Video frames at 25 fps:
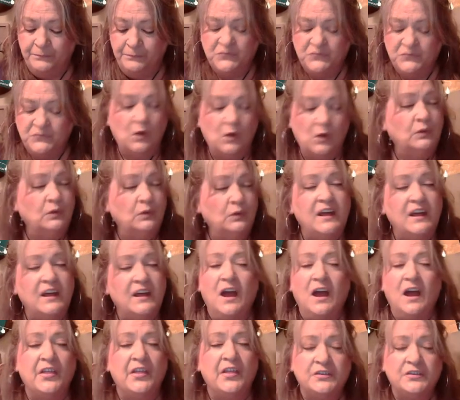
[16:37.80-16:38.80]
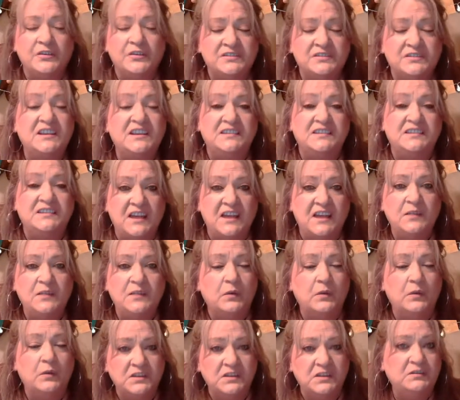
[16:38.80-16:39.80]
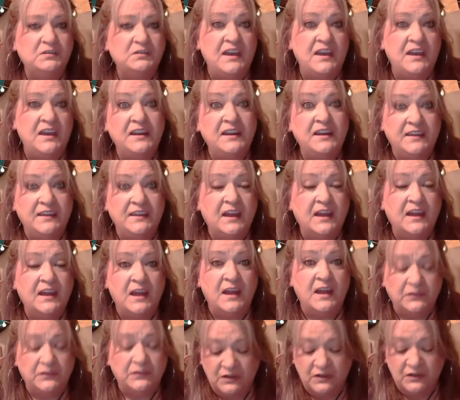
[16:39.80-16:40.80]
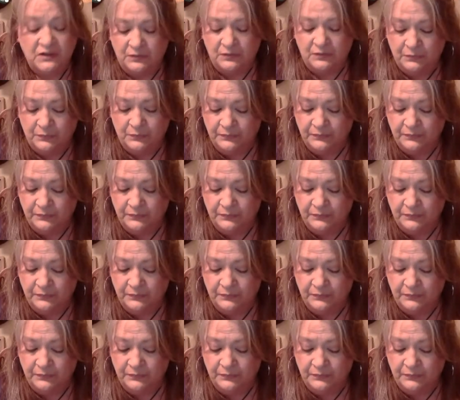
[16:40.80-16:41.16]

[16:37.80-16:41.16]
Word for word: Don't let others dictate what you can and cannot do.